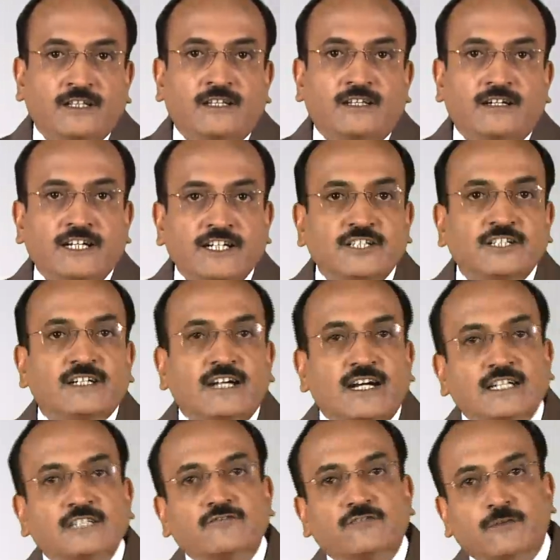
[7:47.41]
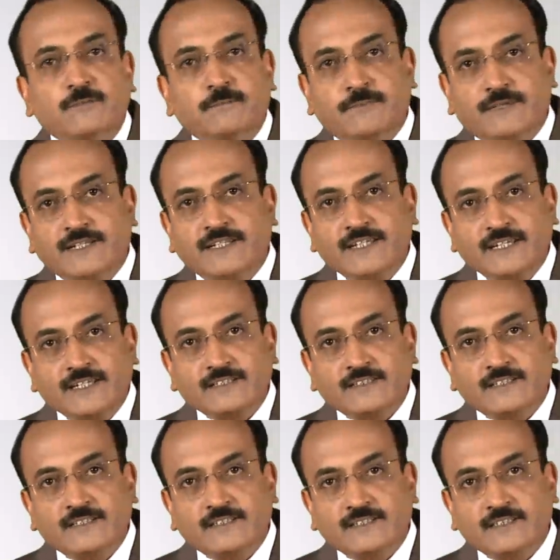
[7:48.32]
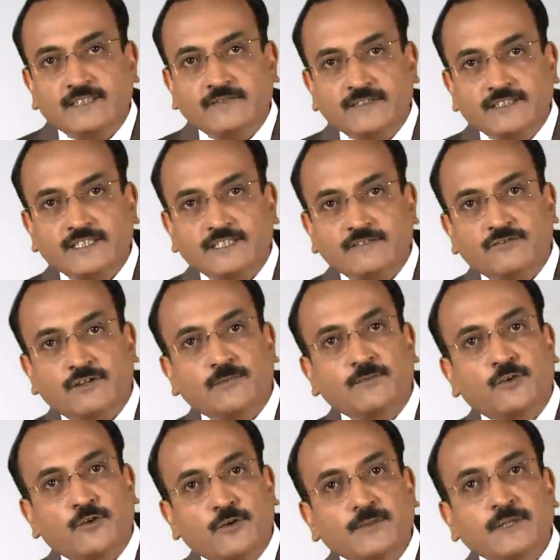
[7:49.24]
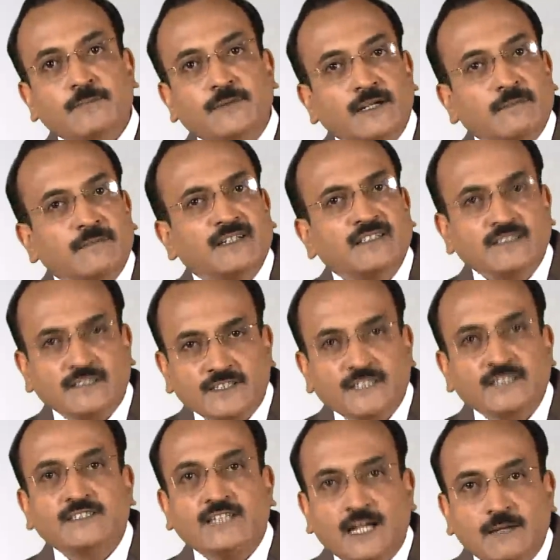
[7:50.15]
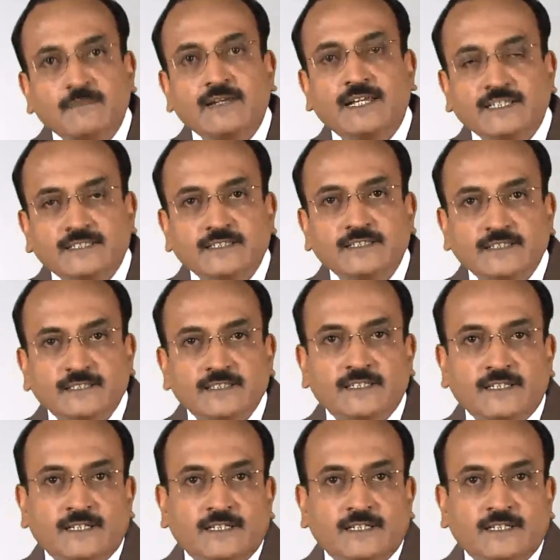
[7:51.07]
ration cards from PDS, services from home department such as arm license,